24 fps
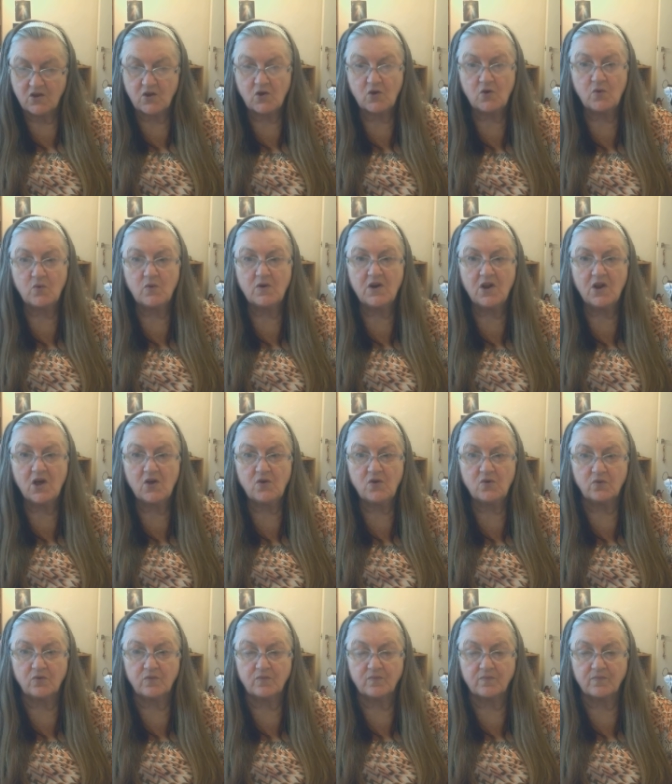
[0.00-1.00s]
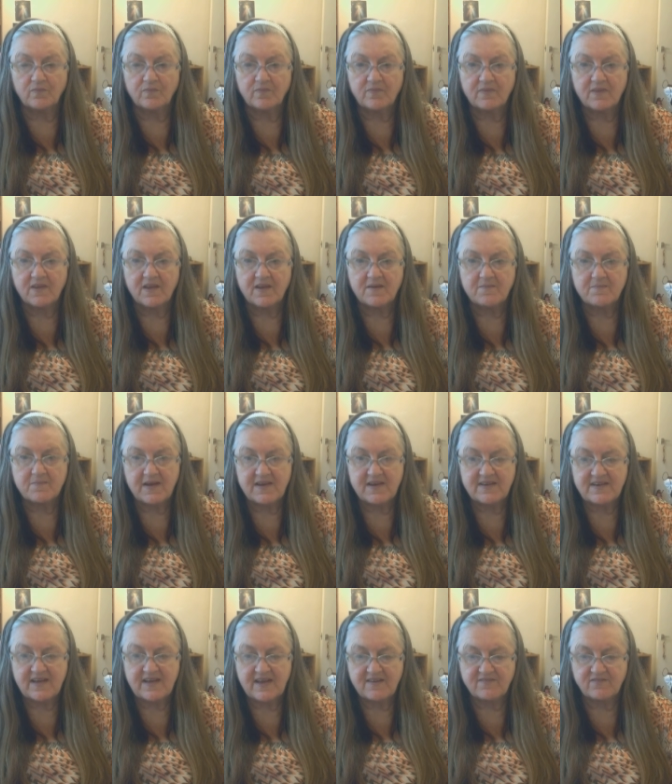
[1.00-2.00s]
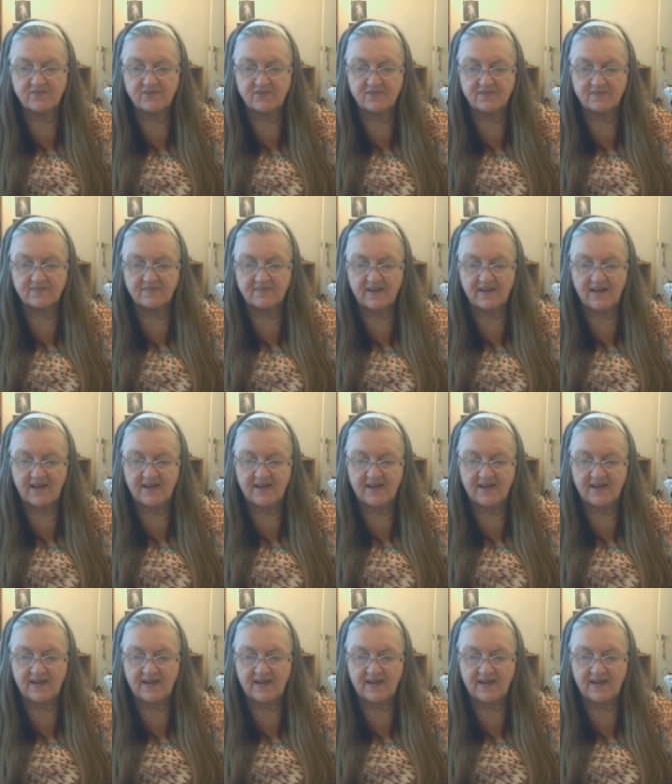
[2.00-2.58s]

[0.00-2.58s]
who alone made heaven